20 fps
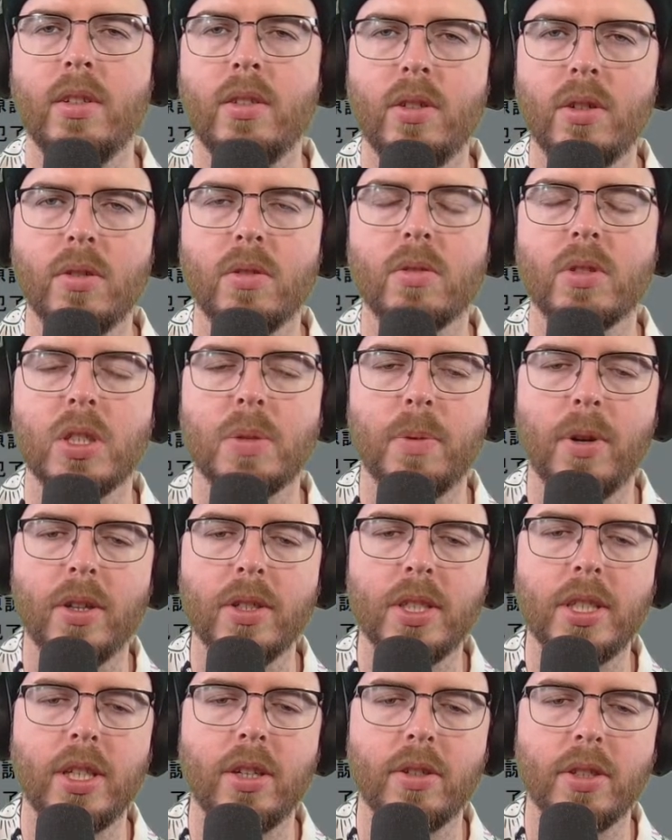Cool
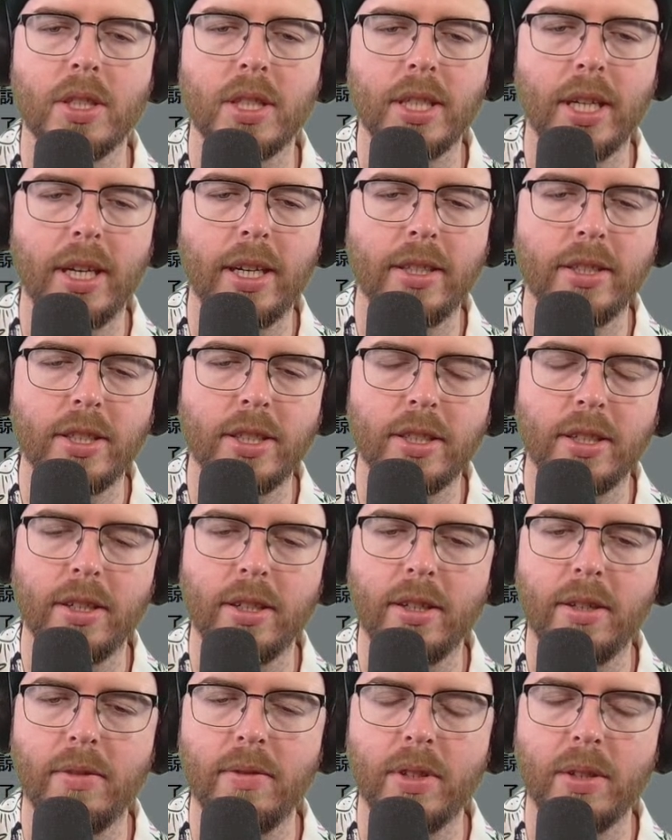response there on the sides
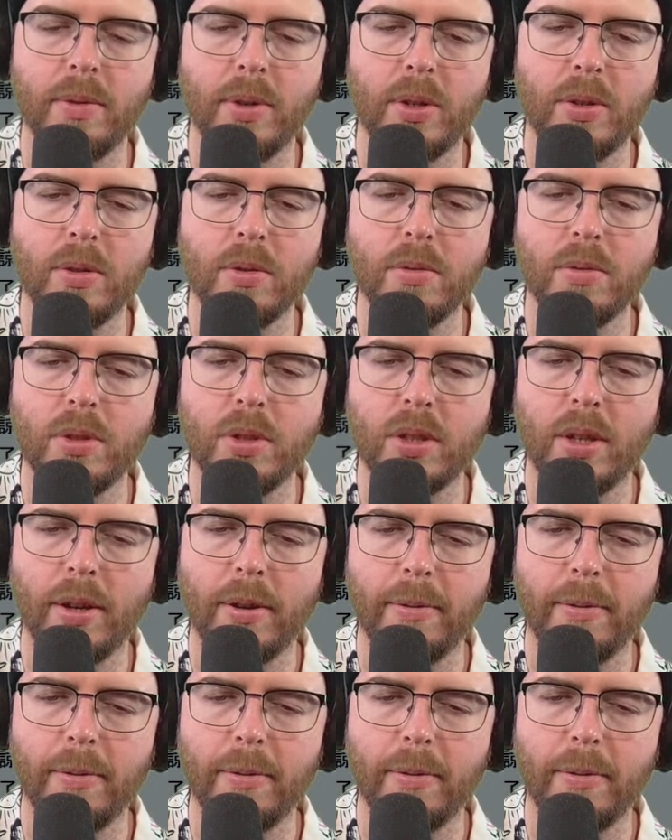for the vocals.